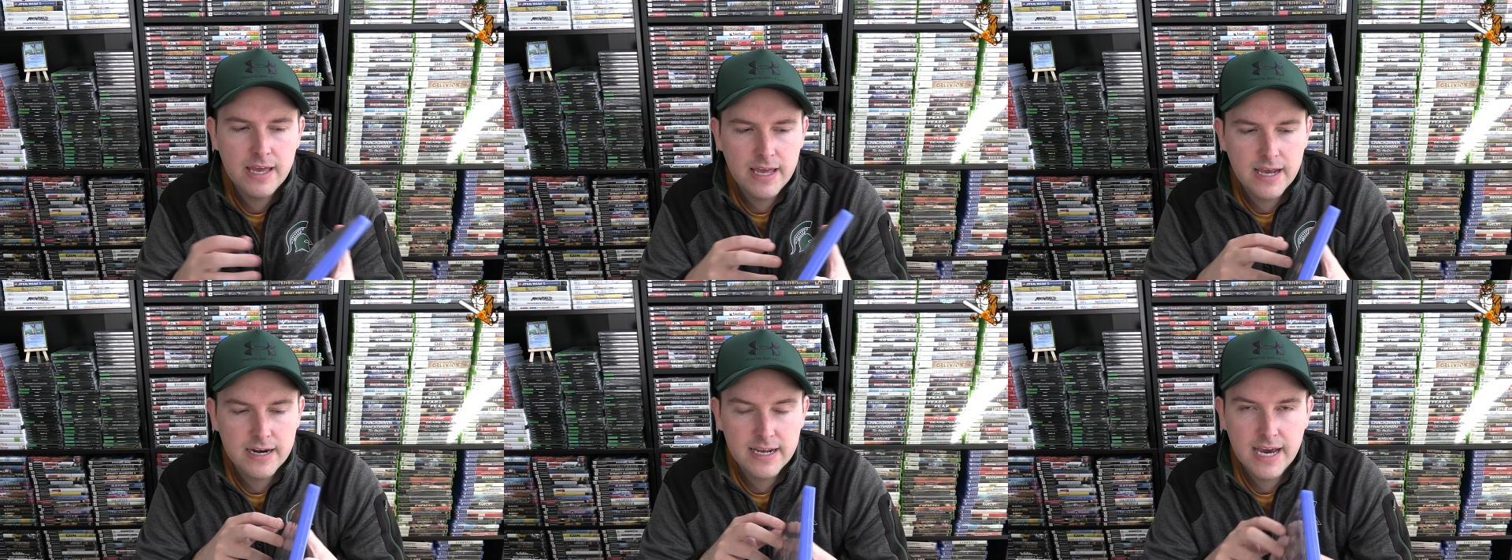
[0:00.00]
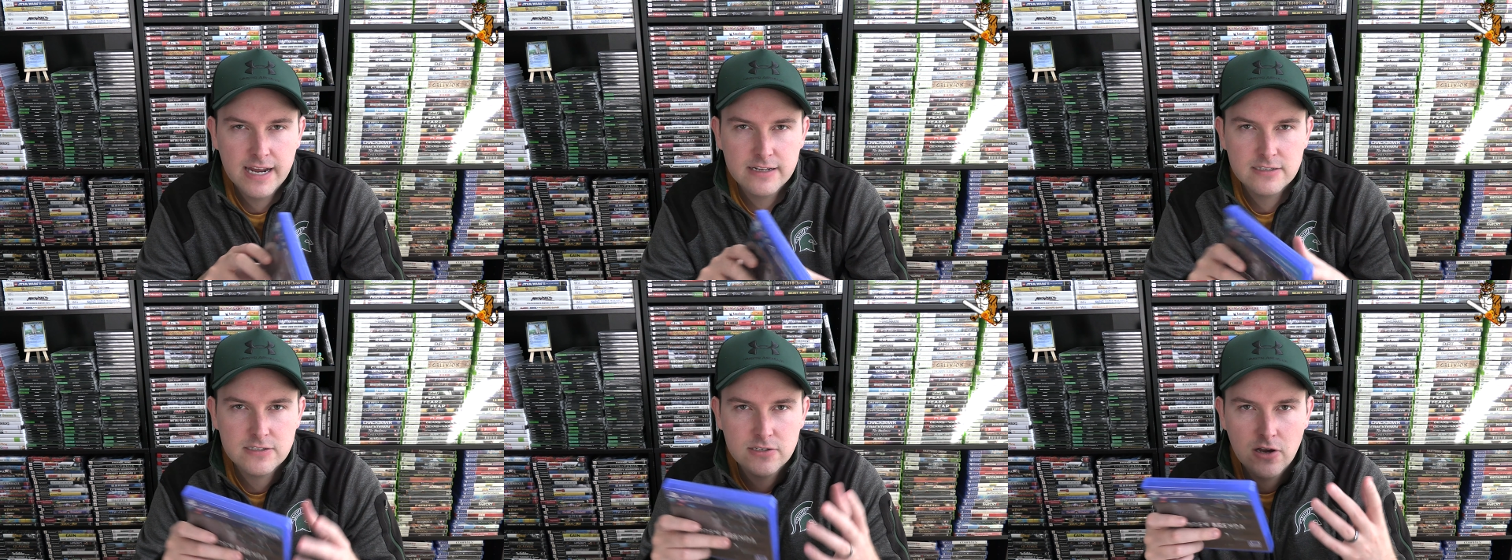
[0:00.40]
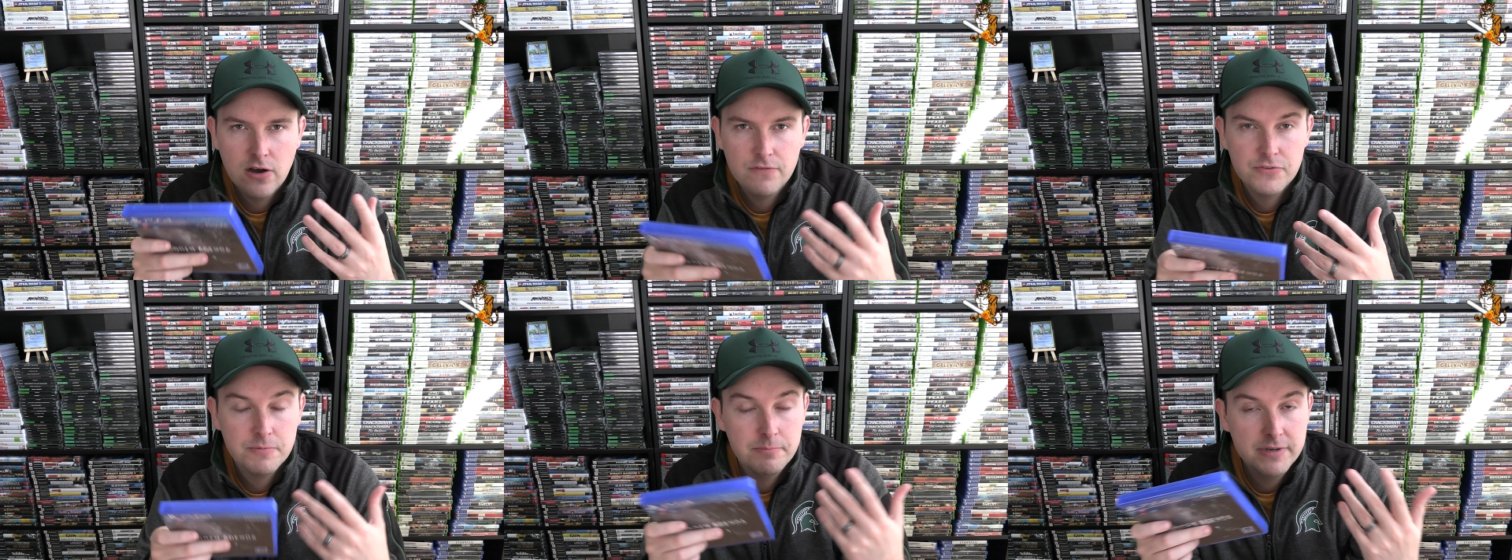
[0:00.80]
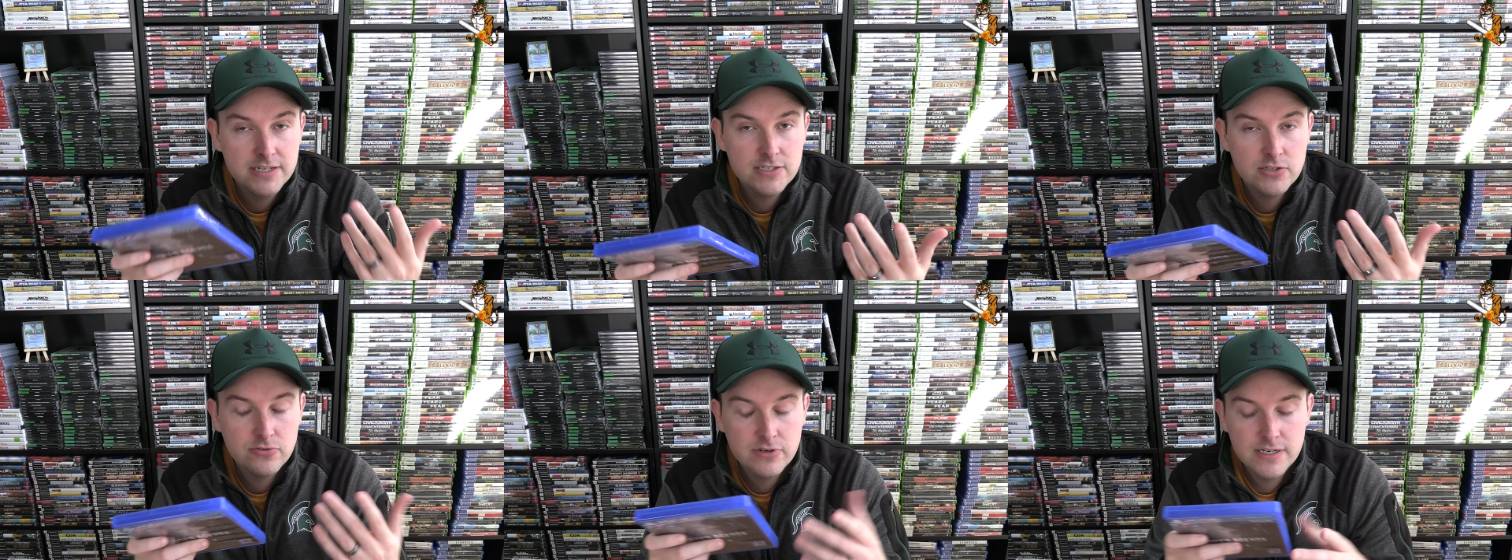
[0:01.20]
and kind of solve the
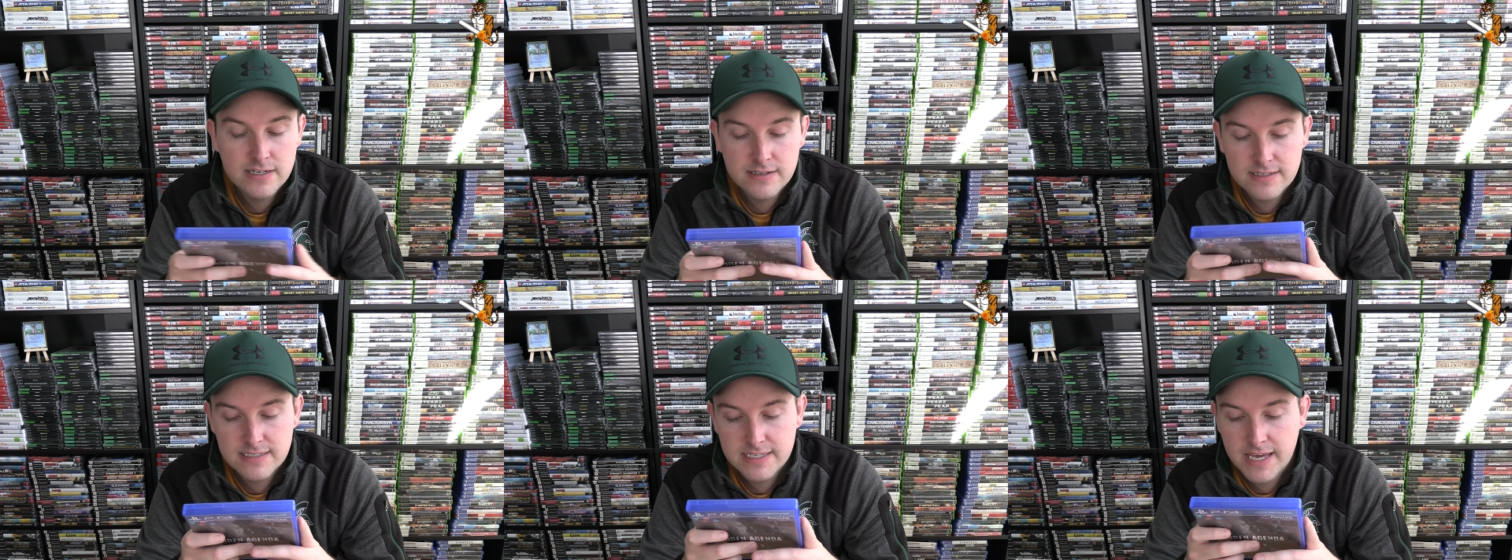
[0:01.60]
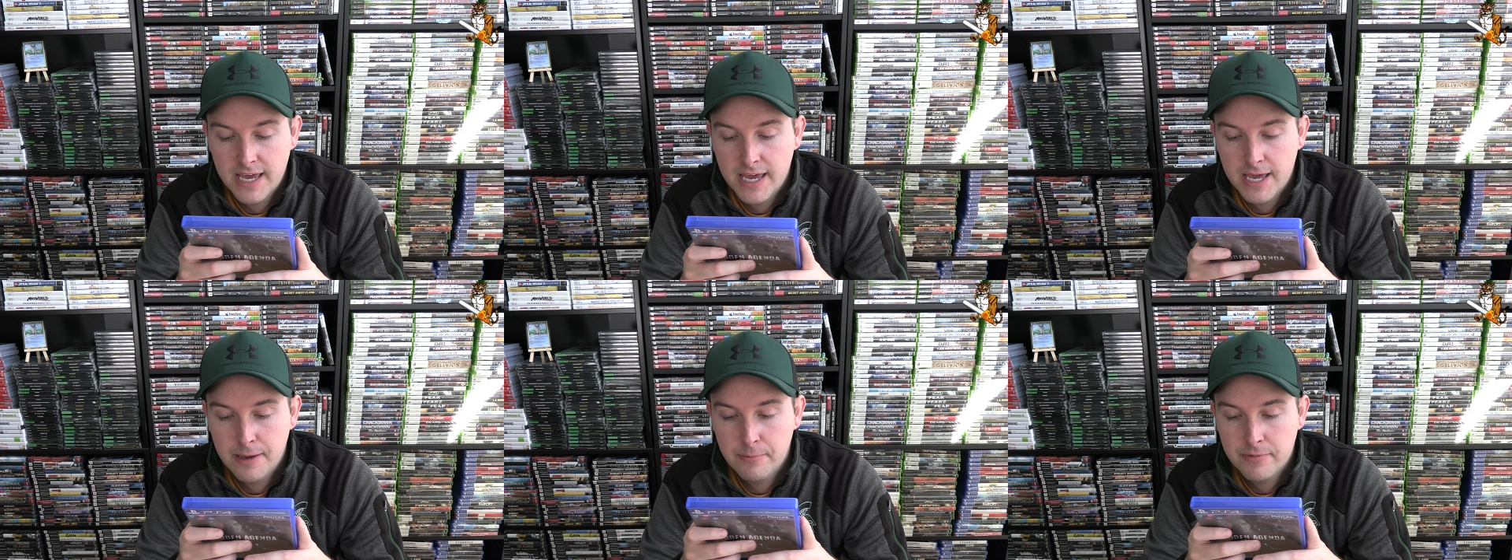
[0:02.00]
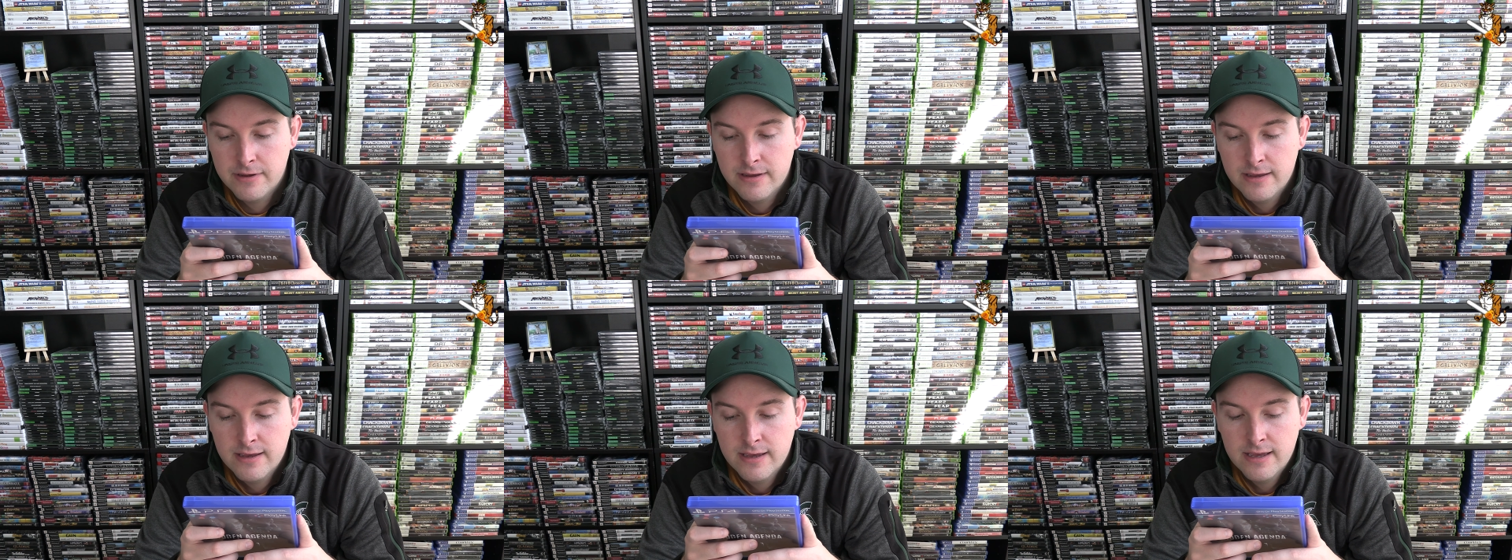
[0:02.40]
mystery to this game.